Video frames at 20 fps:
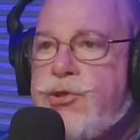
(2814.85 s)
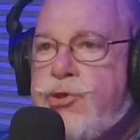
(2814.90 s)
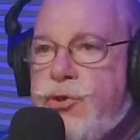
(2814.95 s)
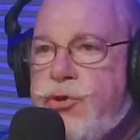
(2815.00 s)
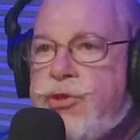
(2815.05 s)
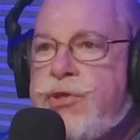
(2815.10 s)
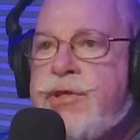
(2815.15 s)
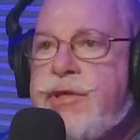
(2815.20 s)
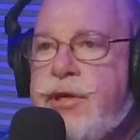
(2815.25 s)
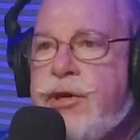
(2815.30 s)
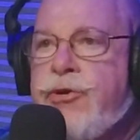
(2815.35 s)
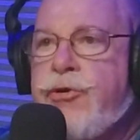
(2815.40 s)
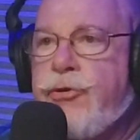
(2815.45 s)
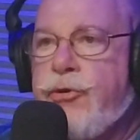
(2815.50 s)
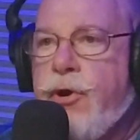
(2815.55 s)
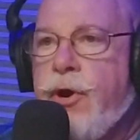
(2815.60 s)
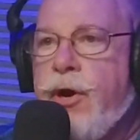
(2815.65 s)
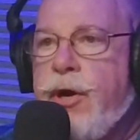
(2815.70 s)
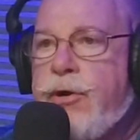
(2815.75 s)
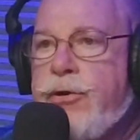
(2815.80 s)
So to see
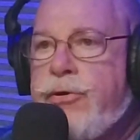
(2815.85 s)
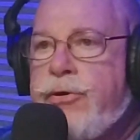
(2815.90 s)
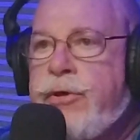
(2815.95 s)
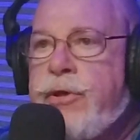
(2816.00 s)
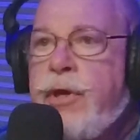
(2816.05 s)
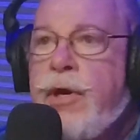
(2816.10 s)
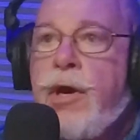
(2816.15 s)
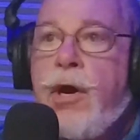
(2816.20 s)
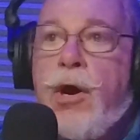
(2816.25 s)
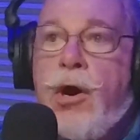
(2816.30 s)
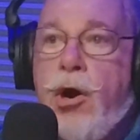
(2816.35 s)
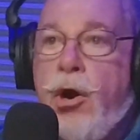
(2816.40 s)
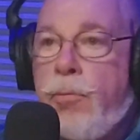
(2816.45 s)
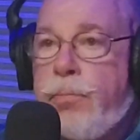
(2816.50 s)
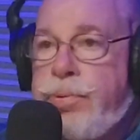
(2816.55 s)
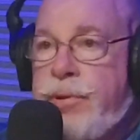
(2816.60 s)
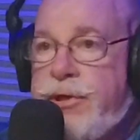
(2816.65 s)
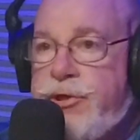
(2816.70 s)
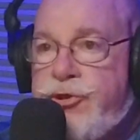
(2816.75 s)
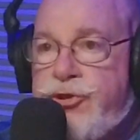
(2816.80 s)
her honored, our
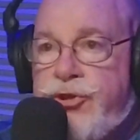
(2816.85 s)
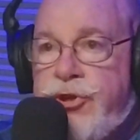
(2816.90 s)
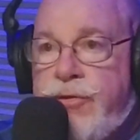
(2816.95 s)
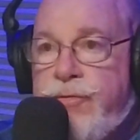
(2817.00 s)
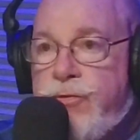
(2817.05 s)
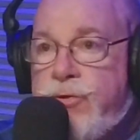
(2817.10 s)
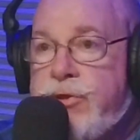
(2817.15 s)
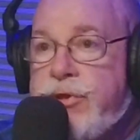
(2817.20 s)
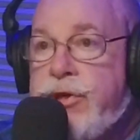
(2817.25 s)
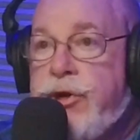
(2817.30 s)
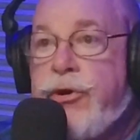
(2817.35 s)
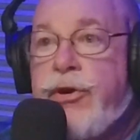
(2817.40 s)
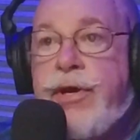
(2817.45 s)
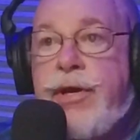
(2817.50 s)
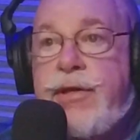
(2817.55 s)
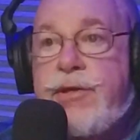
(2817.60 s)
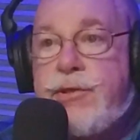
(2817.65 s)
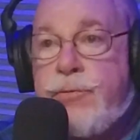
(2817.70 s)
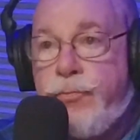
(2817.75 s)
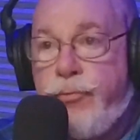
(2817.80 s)
police chief was there.
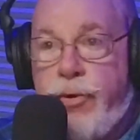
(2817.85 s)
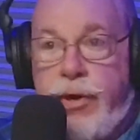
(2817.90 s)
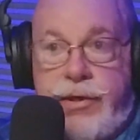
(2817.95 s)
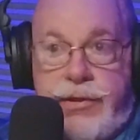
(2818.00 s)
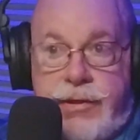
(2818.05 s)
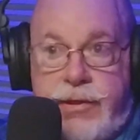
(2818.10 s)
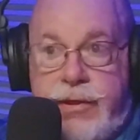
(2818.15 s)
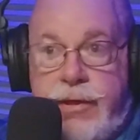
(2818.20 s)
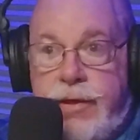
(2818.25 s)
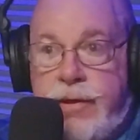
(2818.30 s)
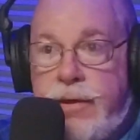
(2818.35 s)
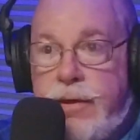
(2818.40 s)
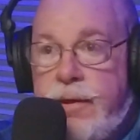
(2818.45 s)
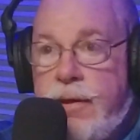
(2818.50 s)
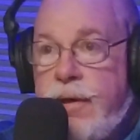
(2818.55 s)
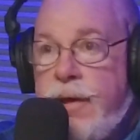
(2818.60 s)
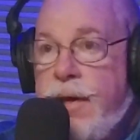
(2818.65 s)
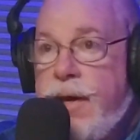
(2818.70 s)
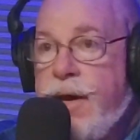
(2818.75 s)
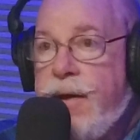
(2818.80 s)
He's the president
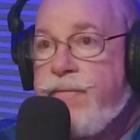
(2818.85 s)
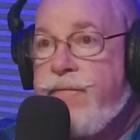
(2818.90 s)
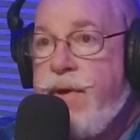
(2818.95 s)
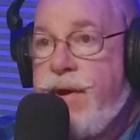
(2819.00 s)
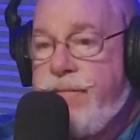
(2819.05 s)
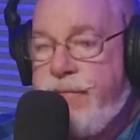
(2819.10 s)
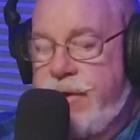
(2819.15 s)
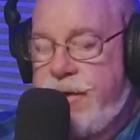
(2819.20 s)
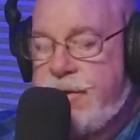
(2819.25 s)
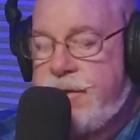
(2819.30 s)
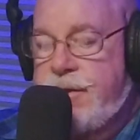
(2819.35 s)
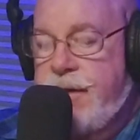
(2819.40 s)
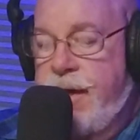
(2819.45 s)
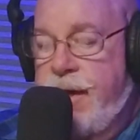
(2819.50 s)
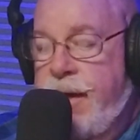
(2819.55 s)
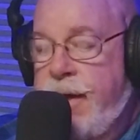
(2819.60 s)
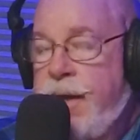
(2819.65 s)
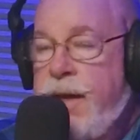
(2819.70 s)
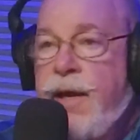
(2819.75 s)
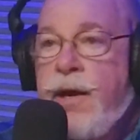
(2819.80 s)
of
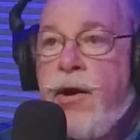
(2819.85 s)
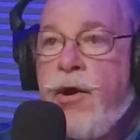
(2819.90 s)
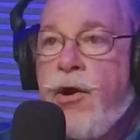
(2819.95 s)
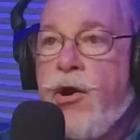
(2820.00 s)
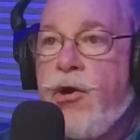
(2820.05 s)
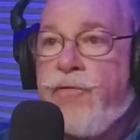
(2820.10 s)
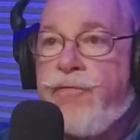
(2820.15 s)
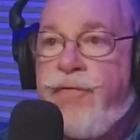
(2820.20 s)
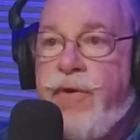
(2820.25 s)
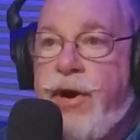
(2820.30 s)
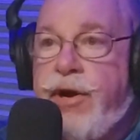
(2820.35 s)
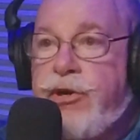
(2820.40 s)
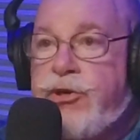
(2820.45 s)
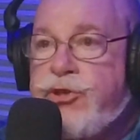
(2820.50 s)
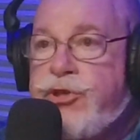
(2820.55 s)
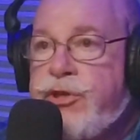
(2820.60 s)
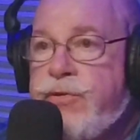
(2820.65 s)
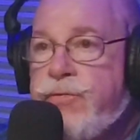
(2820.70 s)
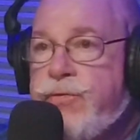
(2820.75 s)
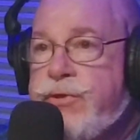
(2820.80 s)
FSA. Our fire
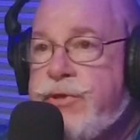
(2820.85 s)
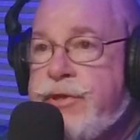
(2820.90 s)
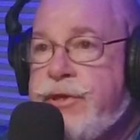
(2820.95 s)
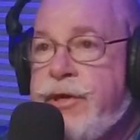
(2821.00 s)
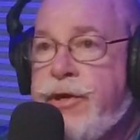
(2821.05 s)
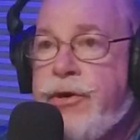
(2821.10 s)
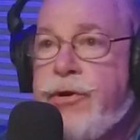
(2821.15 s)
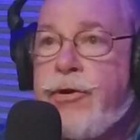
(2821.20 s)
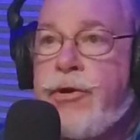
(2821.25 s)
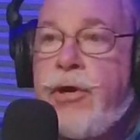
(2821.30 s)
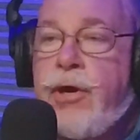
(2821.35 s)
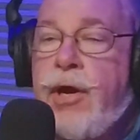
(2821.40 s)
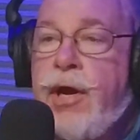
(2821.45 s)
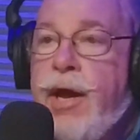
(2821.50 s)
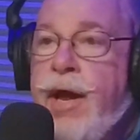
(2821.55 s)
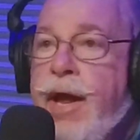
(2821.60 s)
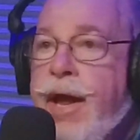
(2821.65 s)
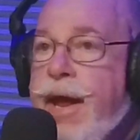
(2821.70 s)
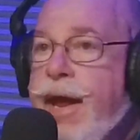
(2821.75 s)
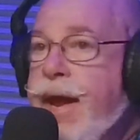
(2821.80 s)
chief was there.
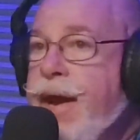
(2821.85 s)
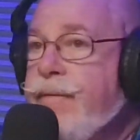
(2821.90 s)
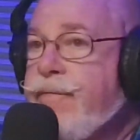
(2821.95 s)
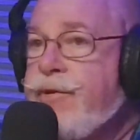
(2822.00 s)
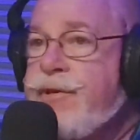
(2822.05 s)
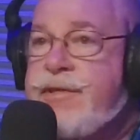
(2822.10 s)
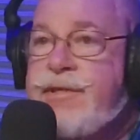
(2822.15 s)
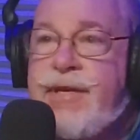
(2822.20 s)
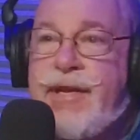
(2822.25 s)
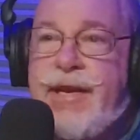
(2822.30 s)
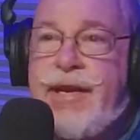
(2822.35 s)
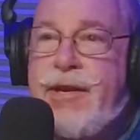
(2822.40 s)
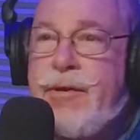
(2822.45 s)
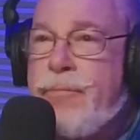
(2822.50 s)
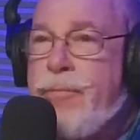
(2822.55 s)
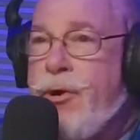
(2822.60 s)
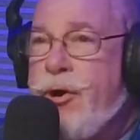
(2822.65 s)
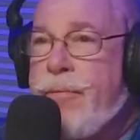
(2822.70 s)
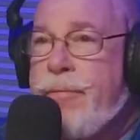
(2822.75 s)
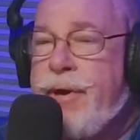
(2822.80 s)
Every city
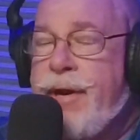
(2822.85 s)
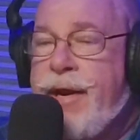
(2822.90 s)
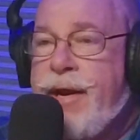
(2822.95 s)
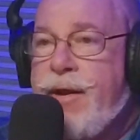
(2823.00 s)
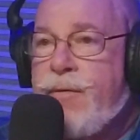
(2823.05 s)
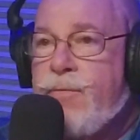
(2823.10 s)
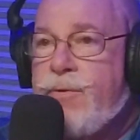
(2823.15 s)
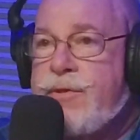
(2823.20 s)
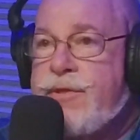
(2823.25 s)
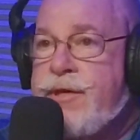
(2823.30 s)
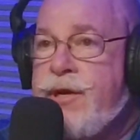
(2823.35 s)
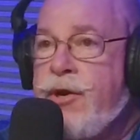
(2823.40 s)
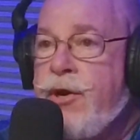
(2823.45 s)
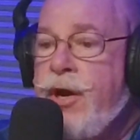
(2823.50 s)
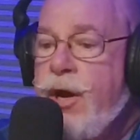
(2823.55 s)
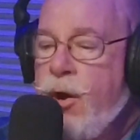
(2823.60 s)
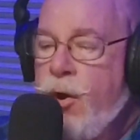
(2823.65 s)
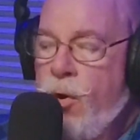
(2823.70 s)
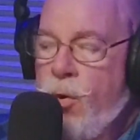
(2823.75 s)
department head was there.